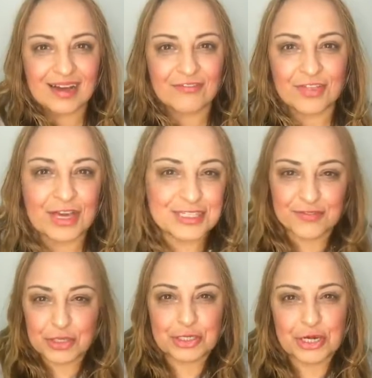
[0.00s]
For those of
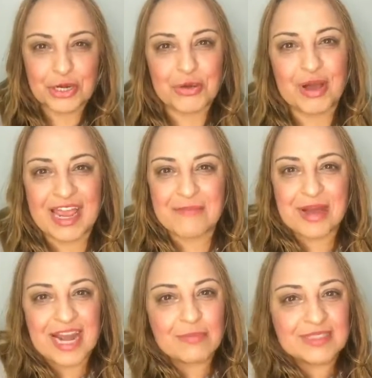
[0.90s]
you who don't know who I am,
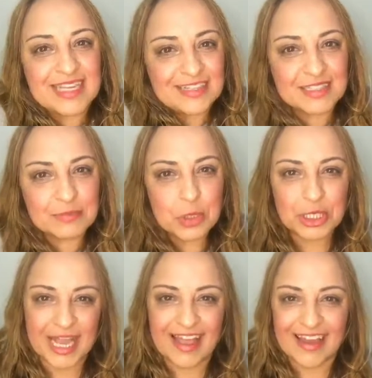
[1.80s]
my name is Elsa
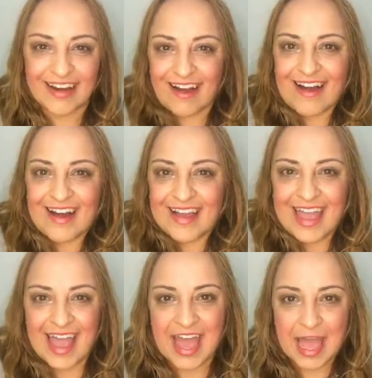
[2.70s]
Morgan. I
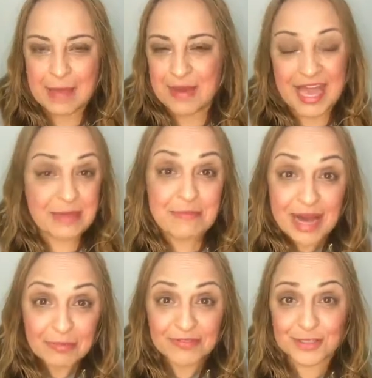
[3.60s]
am a
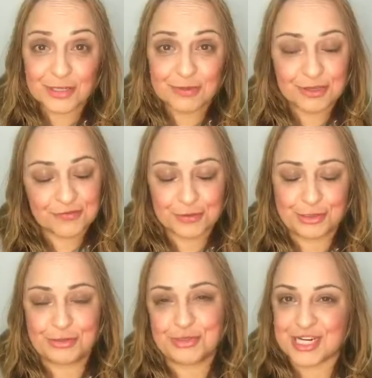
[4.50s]
mum of 2 beautiful
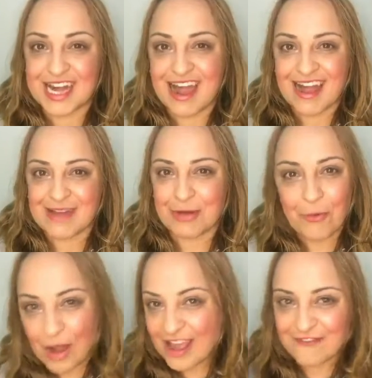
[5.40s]
children. I'm a
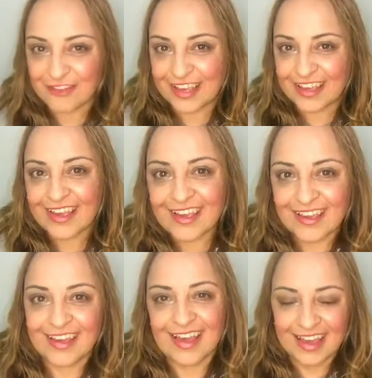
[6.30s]
wifey,
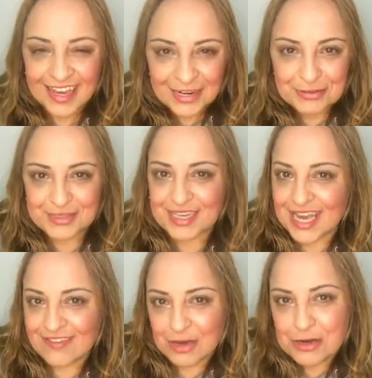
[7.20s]
and I also
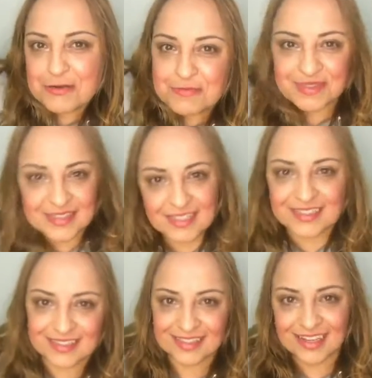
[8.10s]
have a home business,
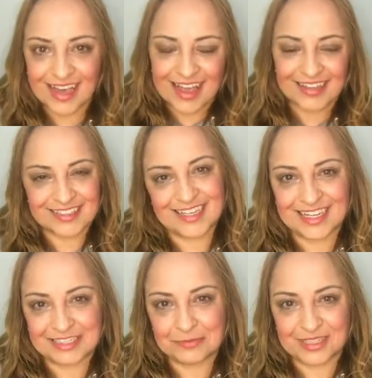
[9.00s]
and
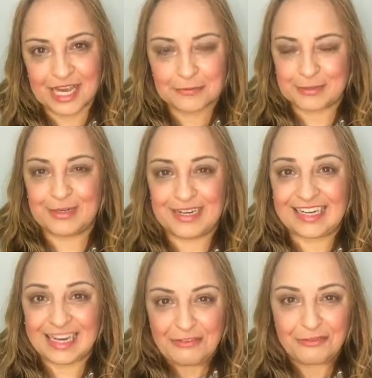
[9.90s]
which I absolutely
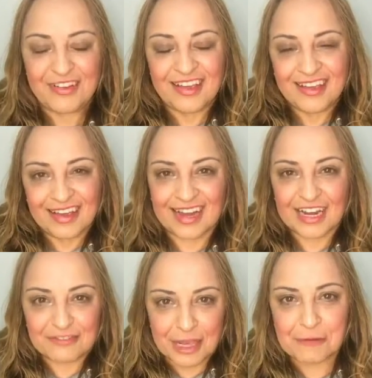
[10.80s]
love. I
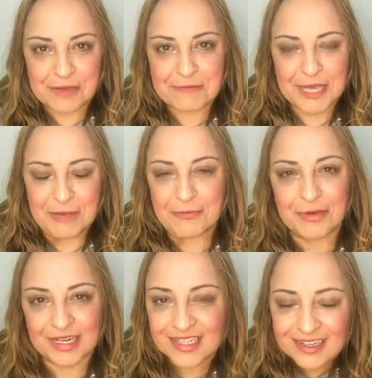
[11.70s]
love helping people,
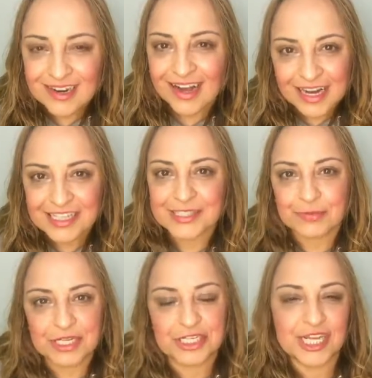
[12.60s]
and tonight I just
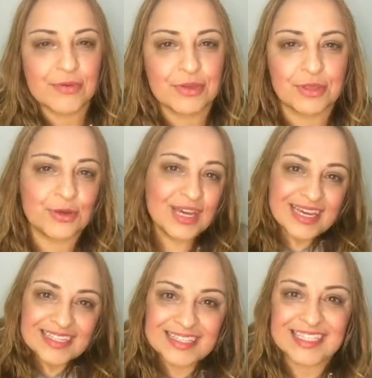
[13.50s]
want to share with you
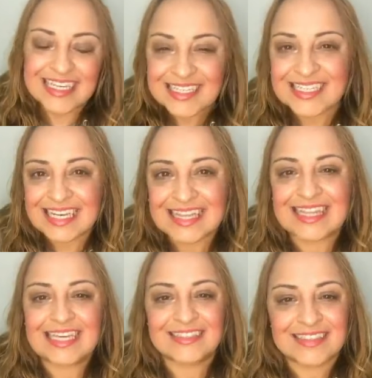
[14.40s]
6 key
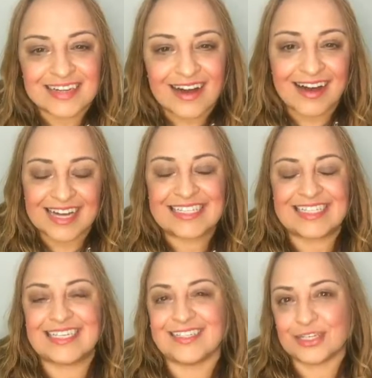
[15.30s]
things that I
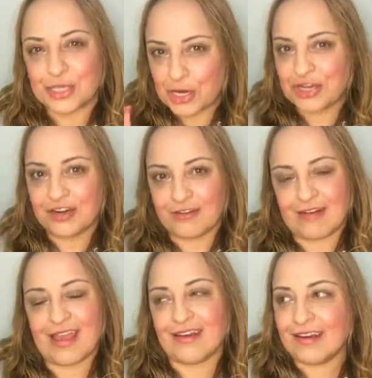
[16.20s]
did to turn it
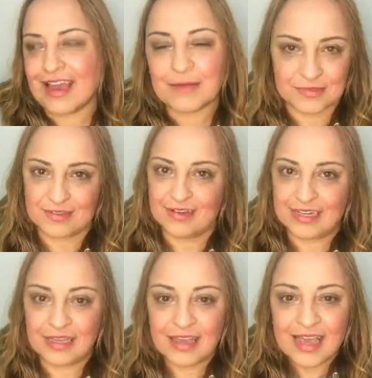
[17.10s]
around and
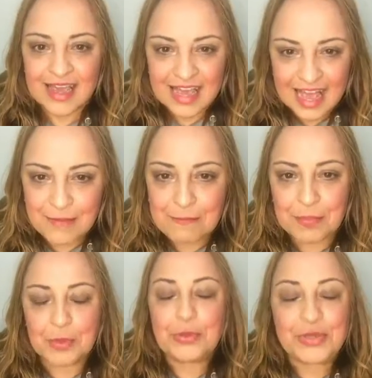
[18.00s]
absolutely am
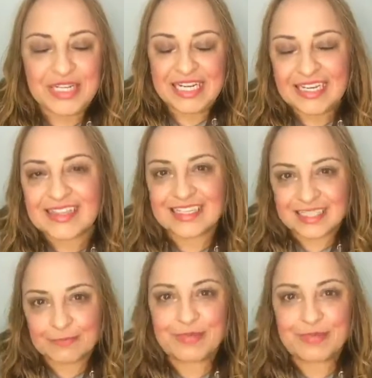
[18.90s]
building this